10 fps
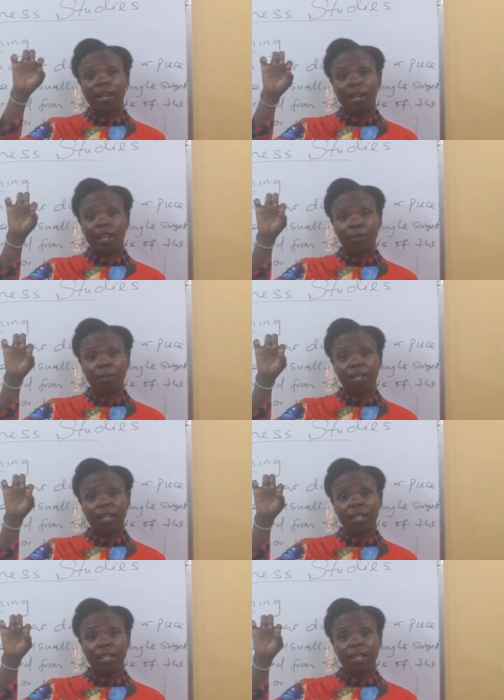
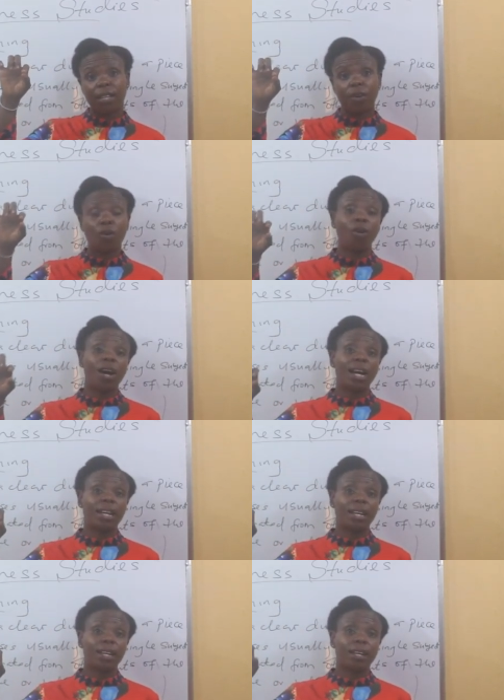indented or
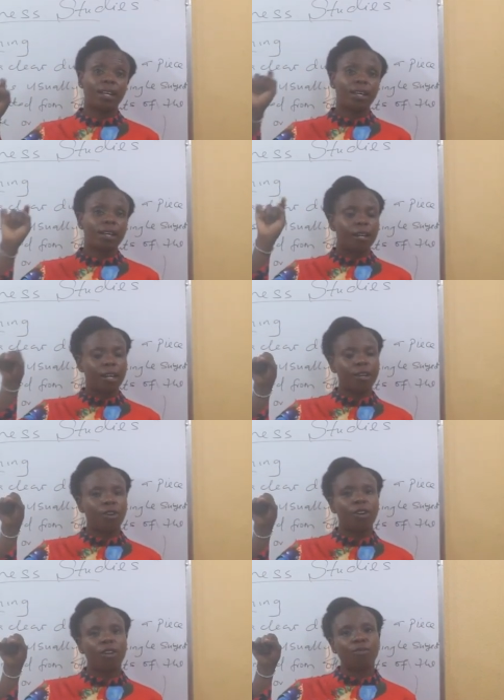hanging click
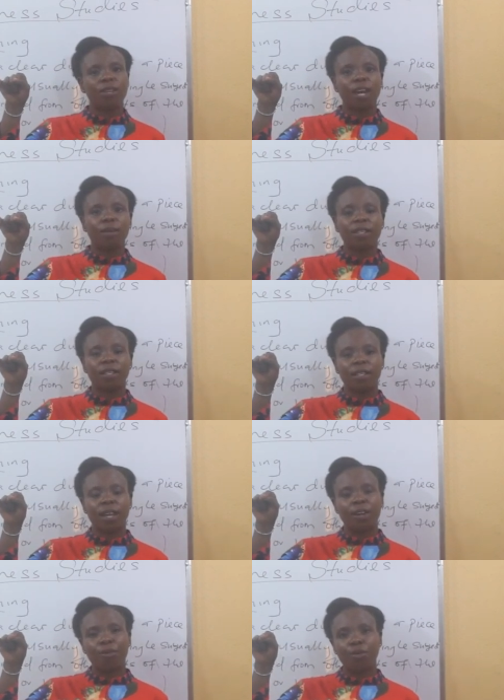on the, type, the
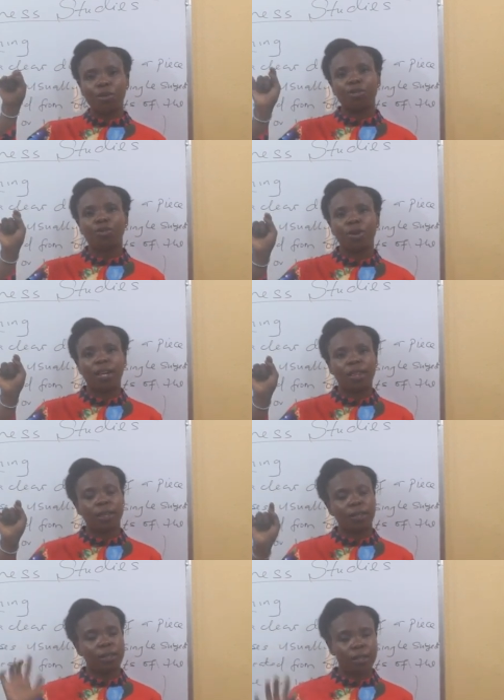style you want to write
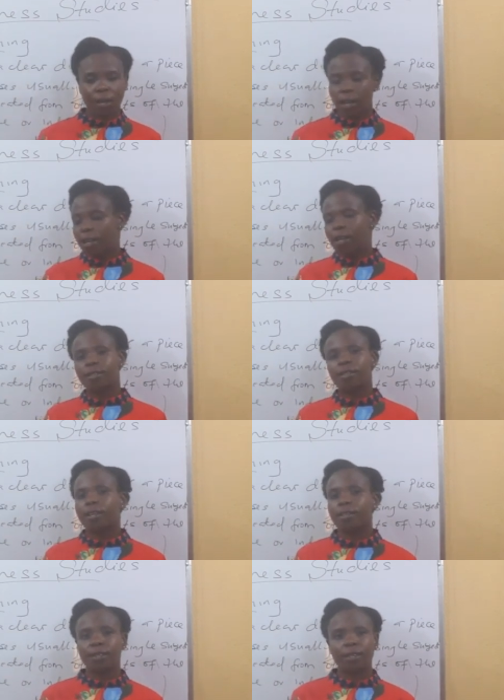from and
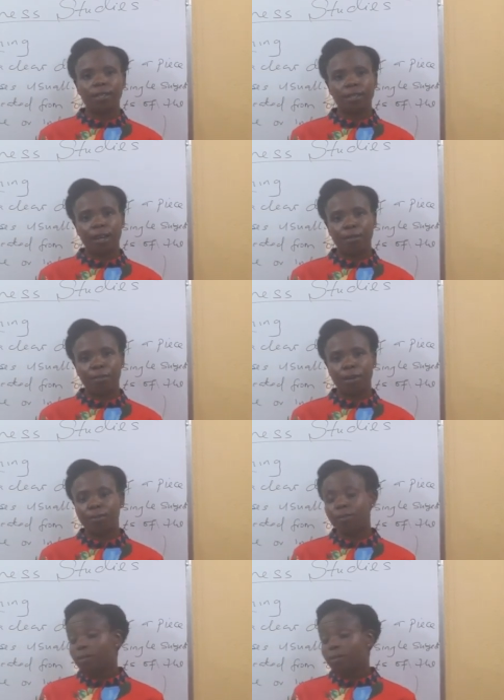start typing.